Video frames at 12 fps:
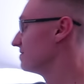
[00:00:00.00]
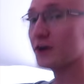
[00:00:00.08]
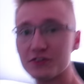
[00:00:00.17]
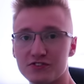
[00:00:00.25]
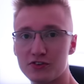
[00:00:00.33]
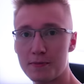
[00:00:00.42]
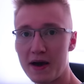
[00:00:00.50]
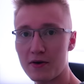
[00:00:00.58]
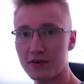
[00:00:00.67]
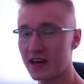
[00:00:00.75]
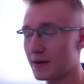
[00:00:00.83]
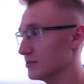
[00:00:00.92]
those two
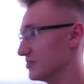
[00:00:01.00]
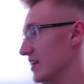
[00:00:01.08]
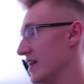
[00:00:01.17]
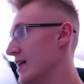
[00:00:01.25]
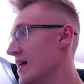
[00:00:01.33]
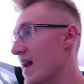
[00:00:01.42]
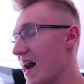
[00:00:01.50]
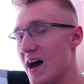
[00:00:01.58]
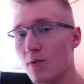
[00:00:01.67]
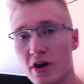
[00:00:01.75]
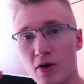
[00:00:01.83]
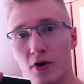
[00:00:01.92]
power cables there.
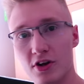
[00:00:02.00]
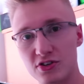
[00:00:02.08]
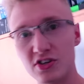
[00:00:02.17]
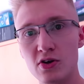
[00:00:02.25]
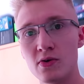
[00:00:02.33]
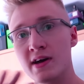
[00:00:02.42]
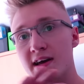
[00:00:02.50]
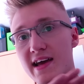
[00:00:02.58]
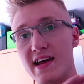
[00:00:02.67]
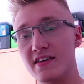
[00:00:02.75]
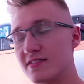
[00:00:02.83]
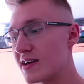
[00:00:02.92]
And what I want to do
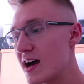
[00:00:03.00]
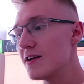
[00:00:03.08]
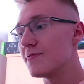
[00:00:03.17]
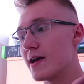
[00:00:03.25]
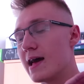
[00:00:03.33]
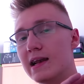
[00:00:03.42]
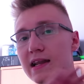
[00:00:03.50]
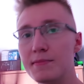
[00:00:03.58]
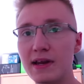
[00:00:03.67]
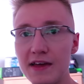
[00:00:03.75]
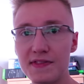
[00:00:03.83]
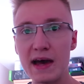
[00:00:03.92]
is kind of
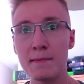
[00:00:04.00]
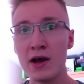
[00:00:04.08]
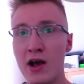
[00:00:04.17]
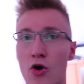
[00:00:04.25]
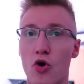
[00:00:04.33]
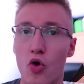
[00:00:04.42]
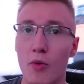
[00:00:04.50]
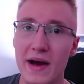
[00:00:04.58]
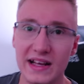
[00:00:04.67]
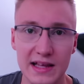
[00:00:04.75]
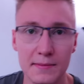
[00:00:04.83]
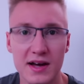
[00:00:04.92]
eliminate them, or
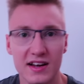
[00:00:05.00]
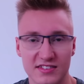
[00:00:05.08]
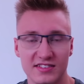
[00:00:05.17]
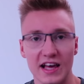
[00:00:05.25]
make them kind of